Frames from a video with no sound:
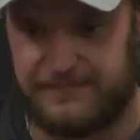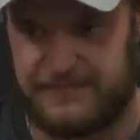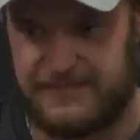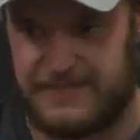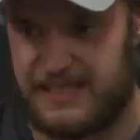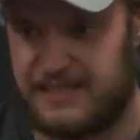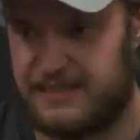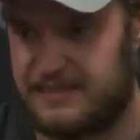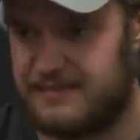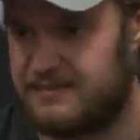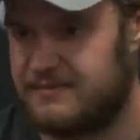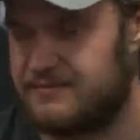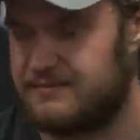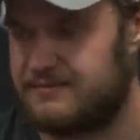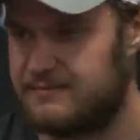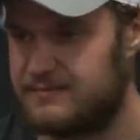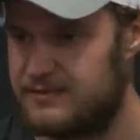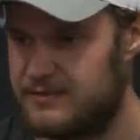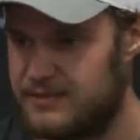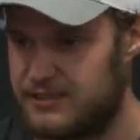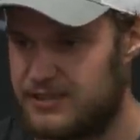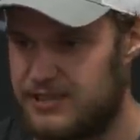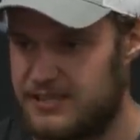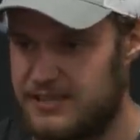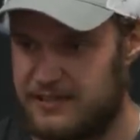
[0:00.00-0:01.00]
like
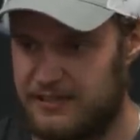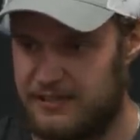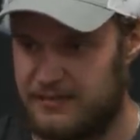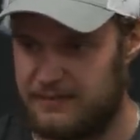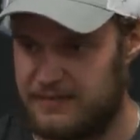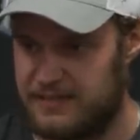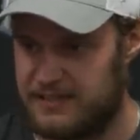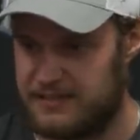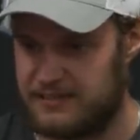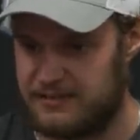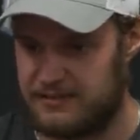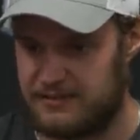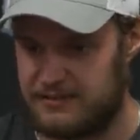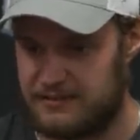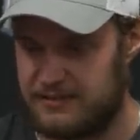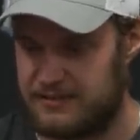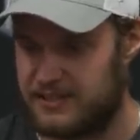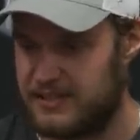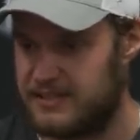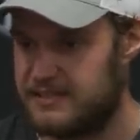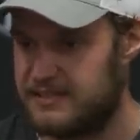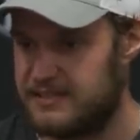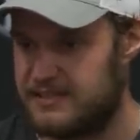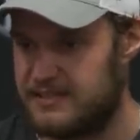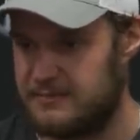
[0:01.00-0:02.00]
you see how many
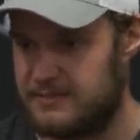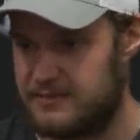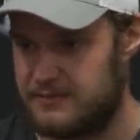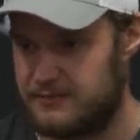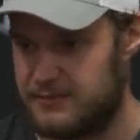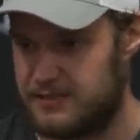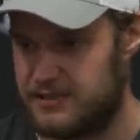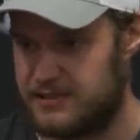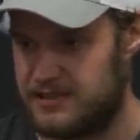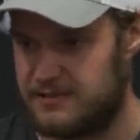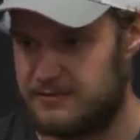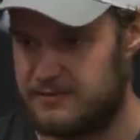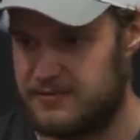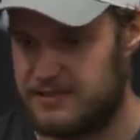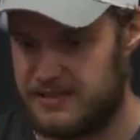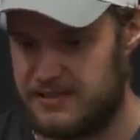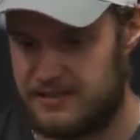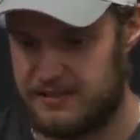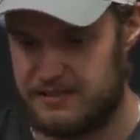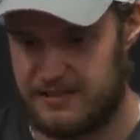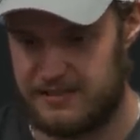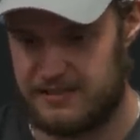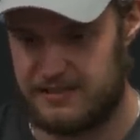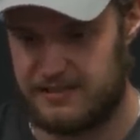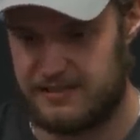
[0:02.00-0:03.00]
great teams we just beat
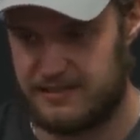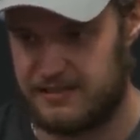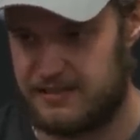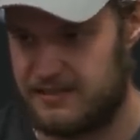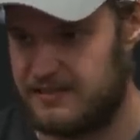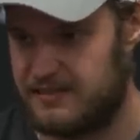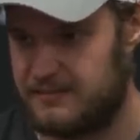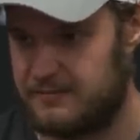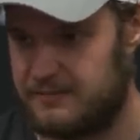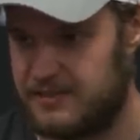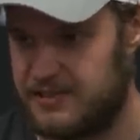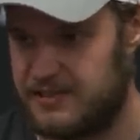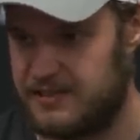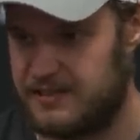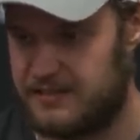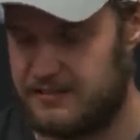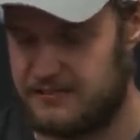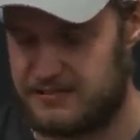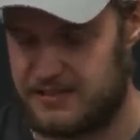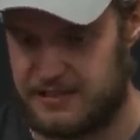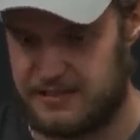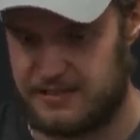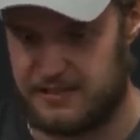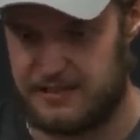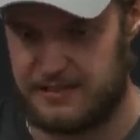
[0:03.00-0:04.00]
in the
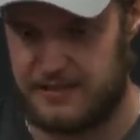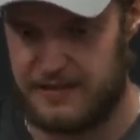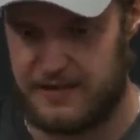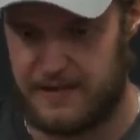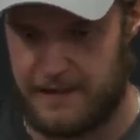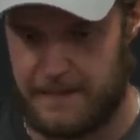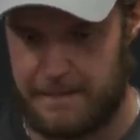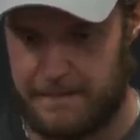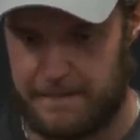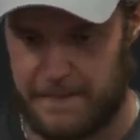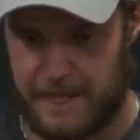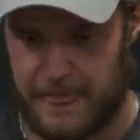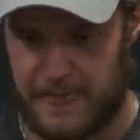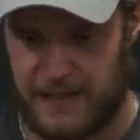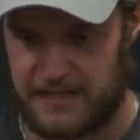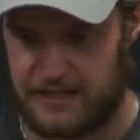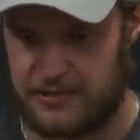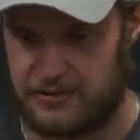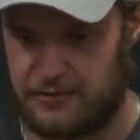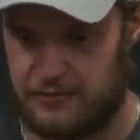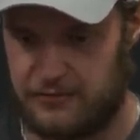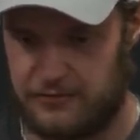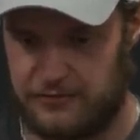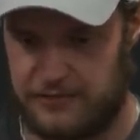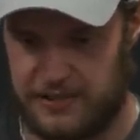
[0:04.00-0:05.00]
playoffs and
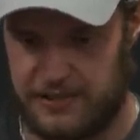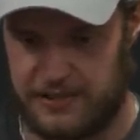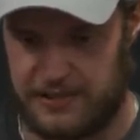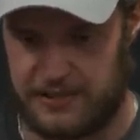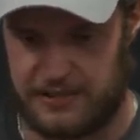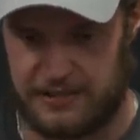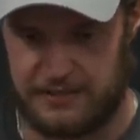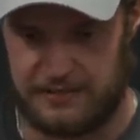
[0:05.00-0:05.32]
so far,